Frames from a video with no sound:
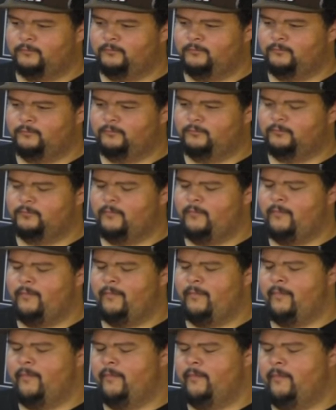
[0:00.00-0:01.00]

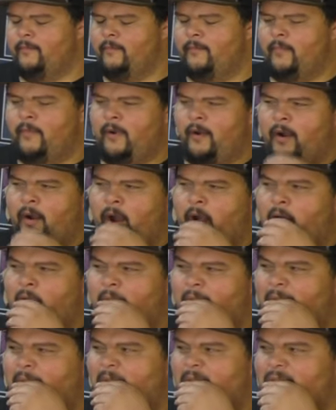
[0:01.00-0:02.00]

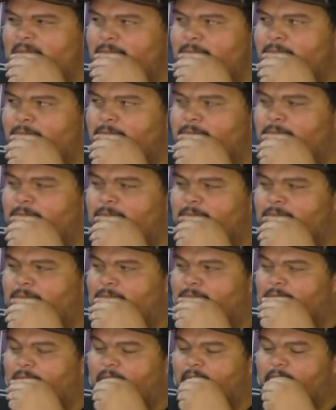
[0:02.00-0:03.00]

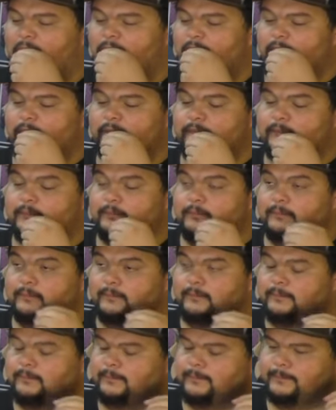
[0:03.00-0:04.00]

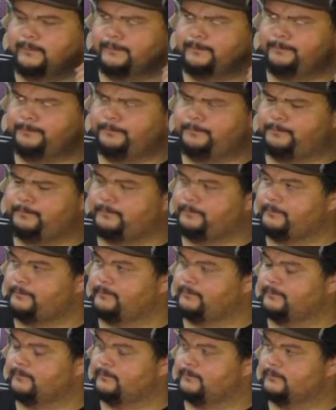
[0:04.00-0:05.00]

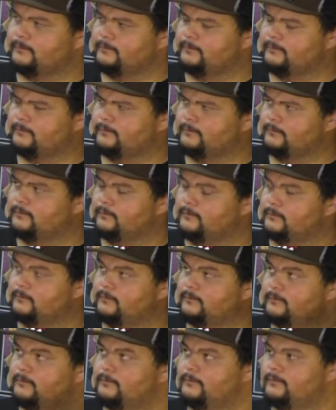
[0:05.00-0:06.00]

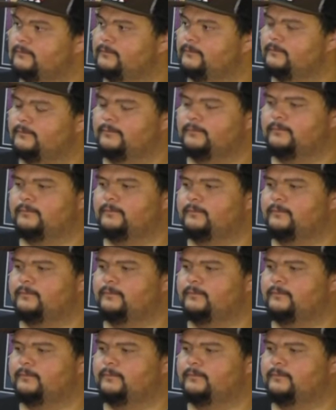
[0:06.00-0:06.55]
The person shown says nothing.